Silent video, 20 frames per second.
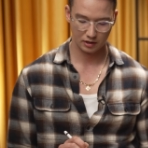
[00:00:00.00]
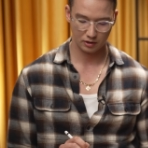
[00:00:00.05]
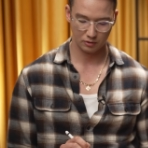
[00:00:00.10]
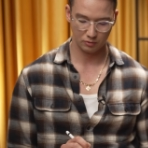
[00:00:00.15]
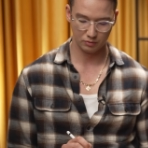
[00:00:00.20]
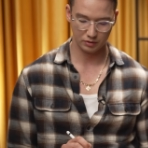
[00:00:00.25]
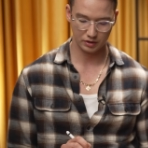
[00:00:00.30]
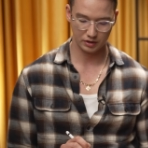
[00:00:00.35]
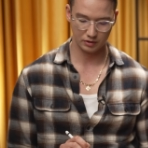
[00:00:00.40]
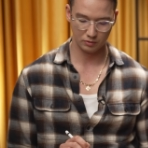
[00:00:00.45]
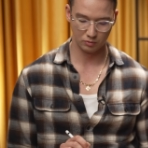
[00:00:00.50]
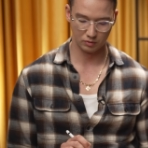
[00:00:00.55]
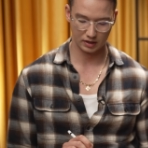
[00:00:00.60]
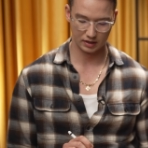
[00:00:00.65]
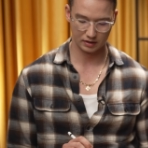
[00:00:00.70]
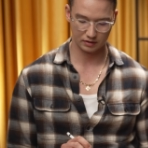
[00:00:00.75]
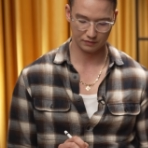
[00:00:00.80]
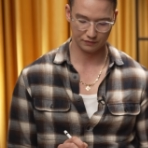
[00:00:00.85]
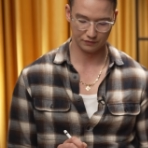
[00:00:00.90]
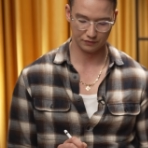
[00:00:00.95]
we
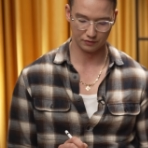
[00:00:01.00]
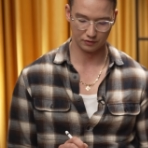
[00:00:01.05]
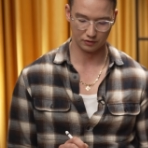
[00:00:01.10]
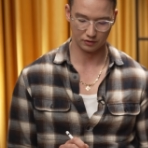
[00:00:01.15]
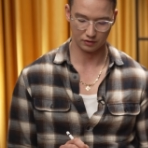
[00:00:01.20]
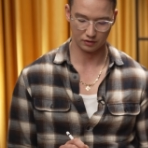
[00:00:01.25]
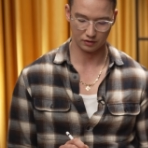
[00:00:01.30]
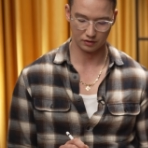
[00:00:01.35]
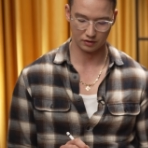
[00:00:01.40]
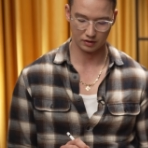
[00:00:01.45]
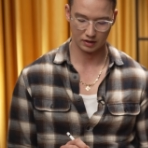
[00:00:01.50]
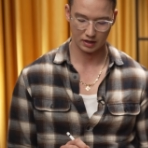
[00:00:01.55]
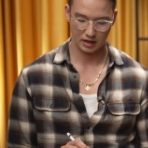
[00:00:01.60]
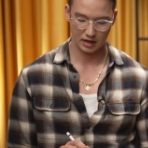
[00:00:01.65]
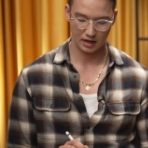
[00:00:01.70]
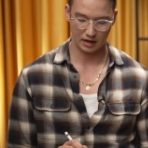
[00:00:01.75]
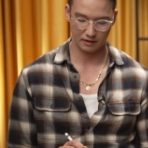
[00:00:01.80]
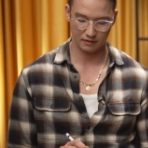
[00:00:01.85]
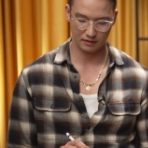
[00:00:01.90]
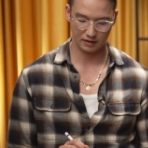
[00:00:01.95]
went for
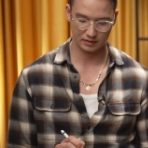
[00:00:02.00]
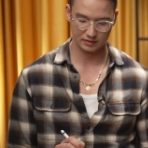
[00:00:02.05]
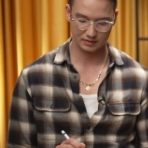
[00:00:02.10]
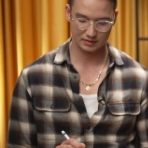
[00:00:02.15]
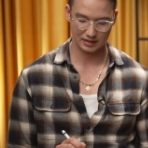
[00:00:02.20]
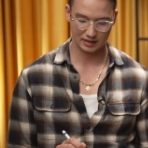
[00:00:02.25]
around